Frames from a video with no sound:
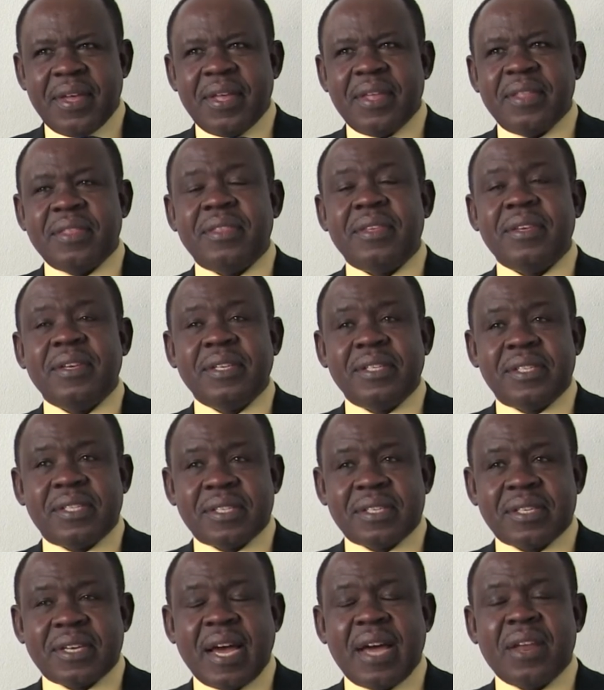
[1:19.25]

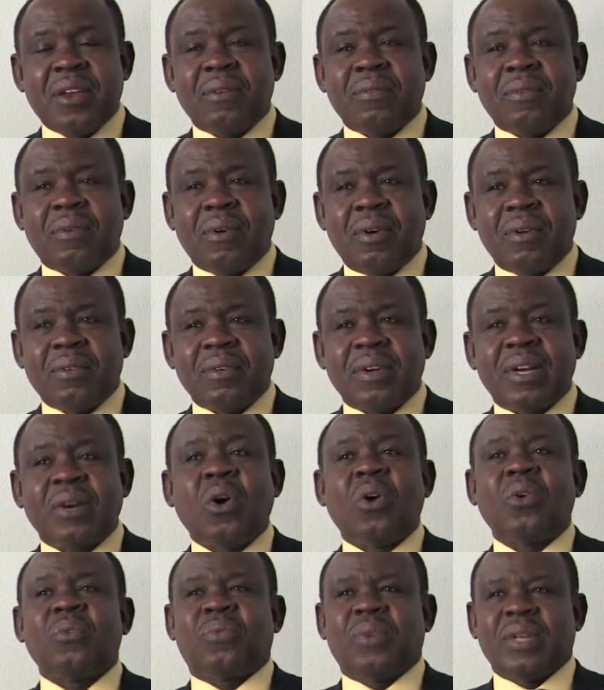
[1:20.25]
these kind of con
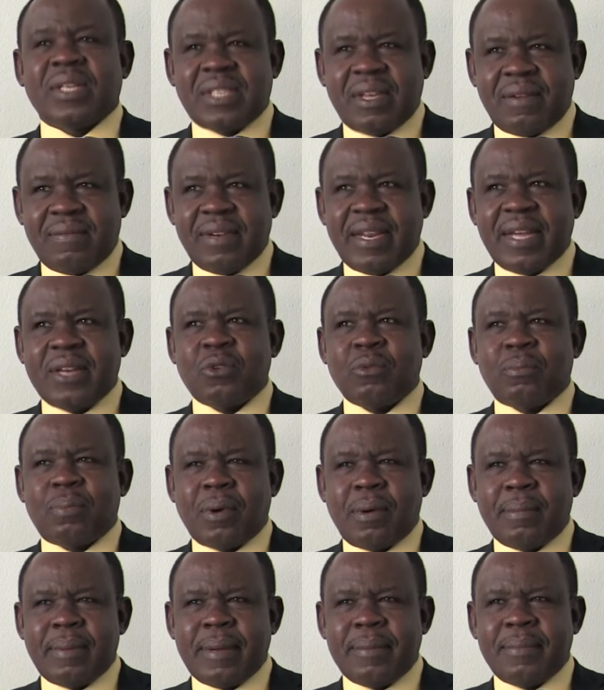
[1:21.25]
conflicts have led to
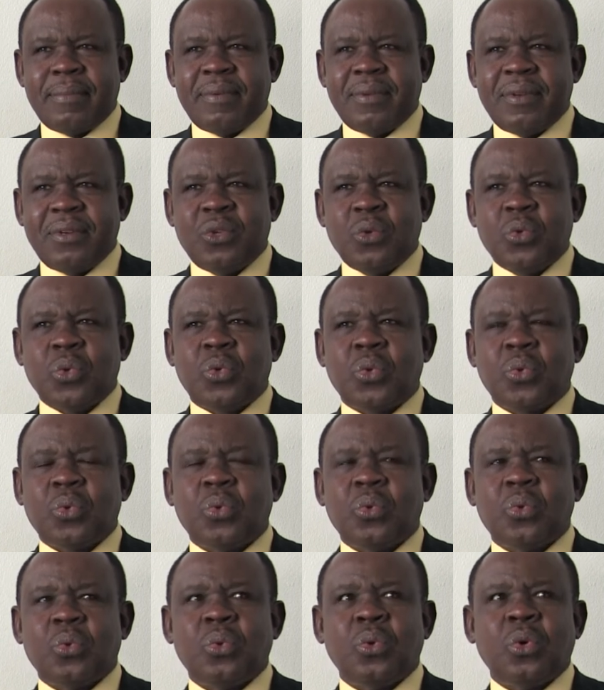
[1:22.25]
problems due
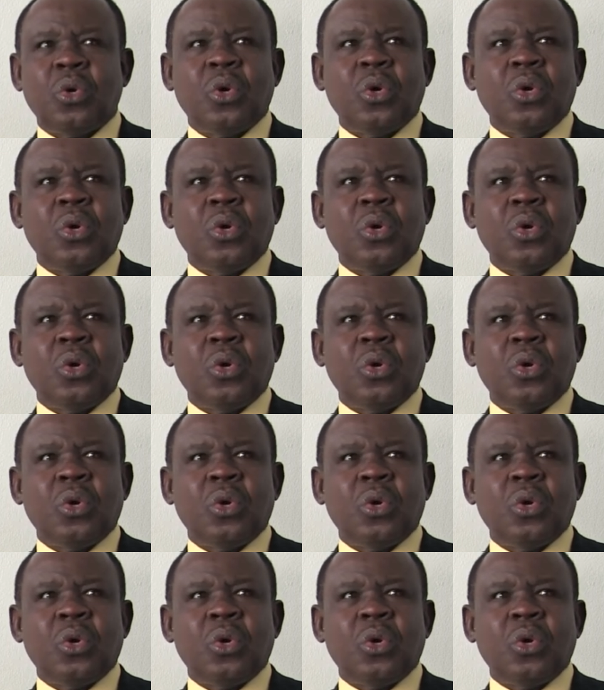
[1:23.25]
to